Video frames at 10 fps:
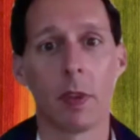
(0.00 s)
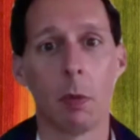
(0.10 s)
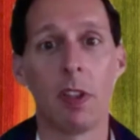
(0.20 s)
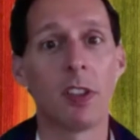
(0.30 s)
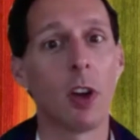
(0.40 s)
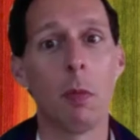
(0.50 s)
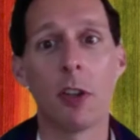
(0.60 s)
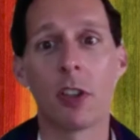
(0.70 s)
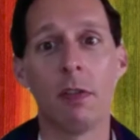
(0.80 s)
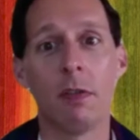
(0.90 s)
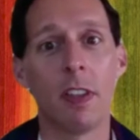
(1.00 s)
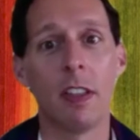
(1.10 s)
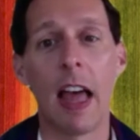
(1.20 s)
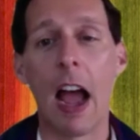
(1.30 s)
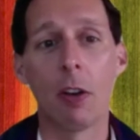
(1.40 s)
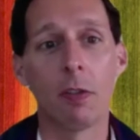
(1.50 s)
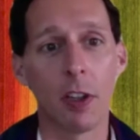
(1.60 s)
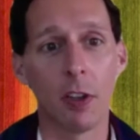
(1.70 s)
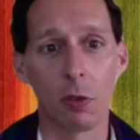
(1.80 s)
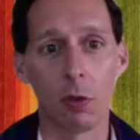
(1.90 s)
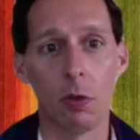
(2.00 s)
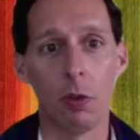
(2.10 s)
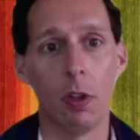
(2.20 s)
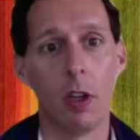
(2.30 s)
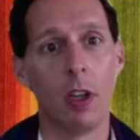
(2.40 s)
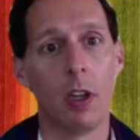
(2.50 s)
When so much can feel out of control,